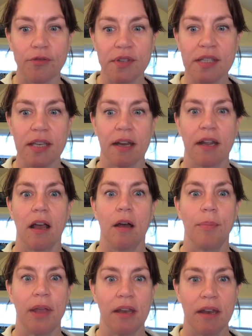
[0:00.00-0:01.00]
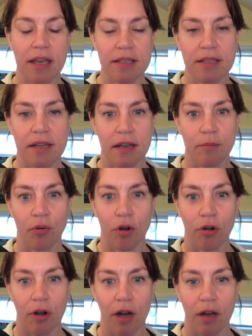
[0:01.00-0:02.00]
setting up a nesting
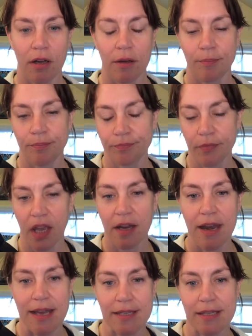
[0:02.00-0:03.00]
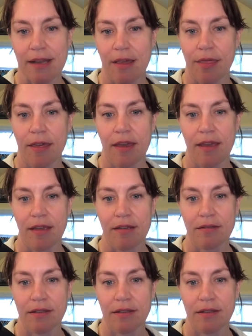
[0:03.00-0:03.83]
program, a nesting thing.